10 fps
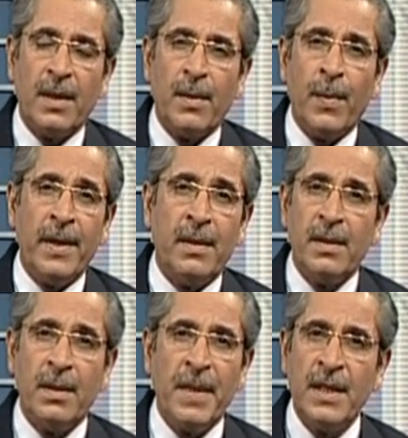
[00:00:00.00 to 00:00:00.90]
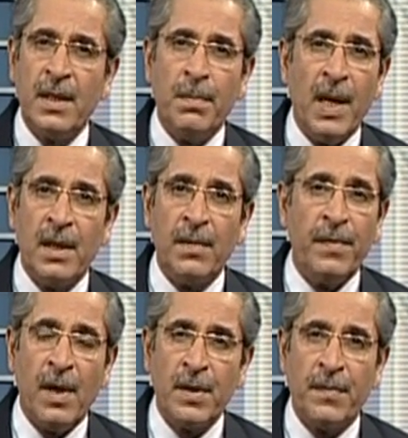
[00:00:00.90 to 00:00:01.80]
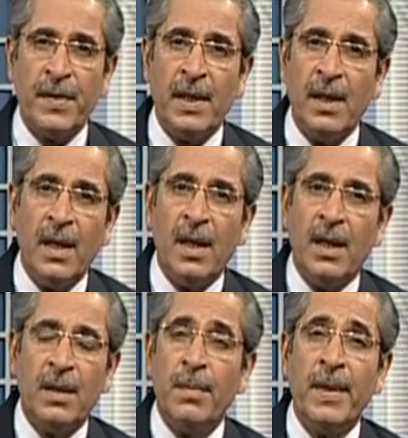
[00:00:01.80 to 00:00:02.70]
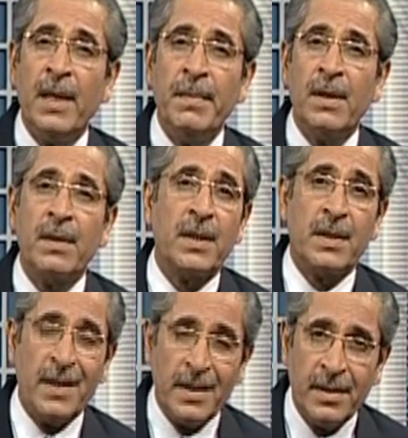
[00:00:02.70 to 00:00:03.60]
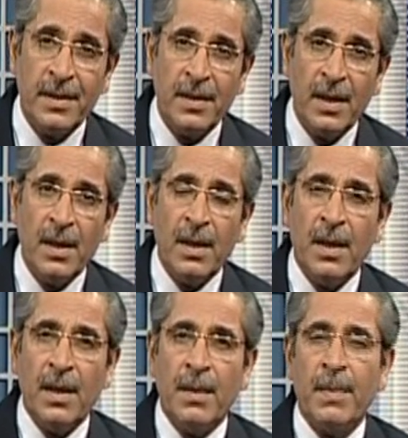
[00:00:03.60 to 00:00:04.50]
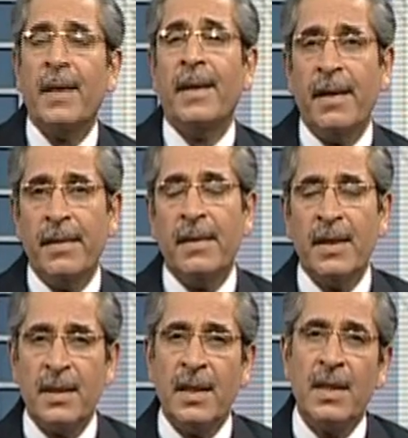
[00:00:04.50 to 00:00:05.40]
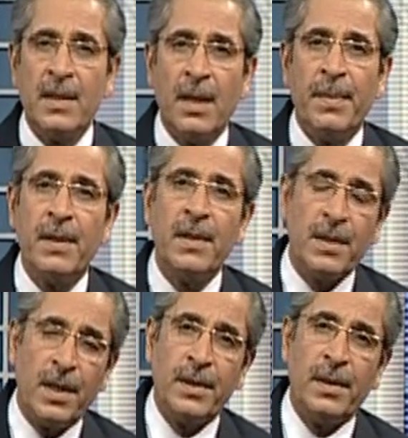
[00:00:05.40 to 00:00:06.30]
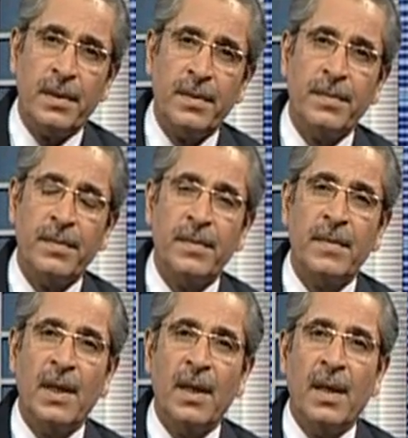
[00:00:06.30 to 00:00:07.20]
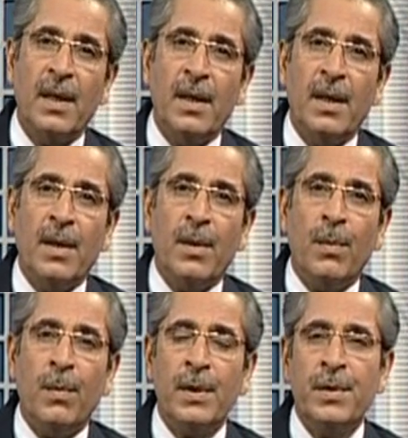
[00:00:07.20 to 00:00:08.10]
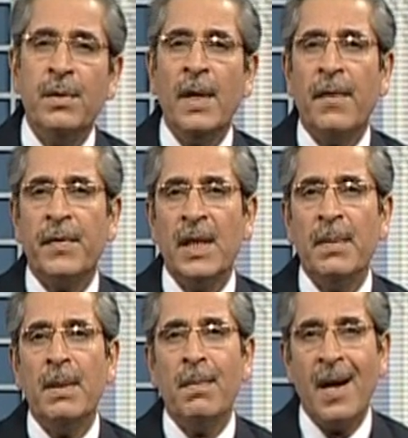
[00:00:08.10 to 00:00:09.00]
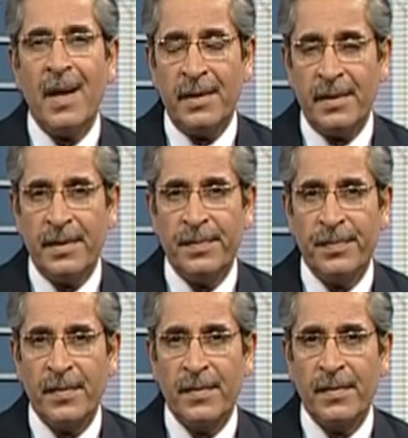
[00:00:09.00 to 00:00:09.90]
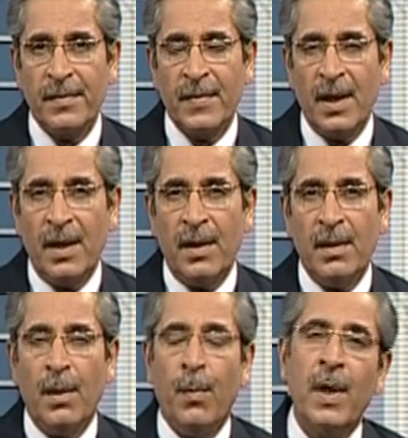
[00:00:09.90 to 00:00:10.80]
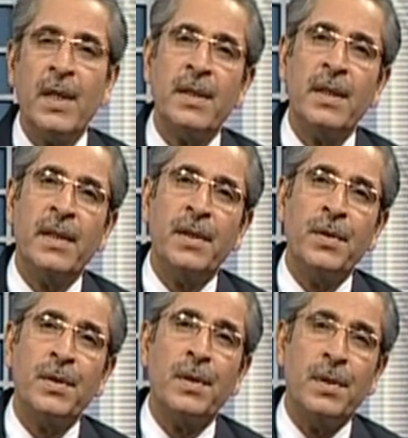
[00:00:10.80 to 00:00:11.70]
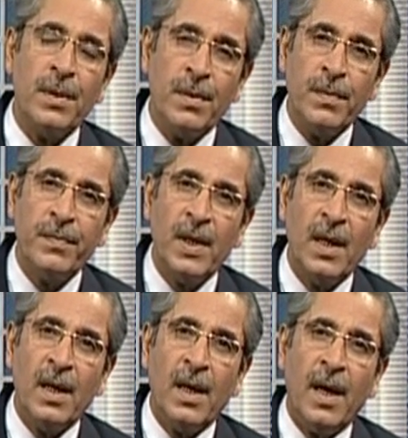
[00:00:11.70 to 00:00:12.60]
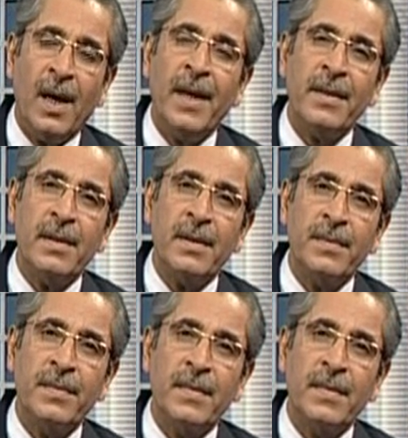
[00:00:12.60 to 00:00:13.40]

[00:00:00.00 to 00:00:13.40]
with the basic marketing philosophy the brand may not succeed. But again, this is a separate discussion. What you have to keep in mind what is it that you should do either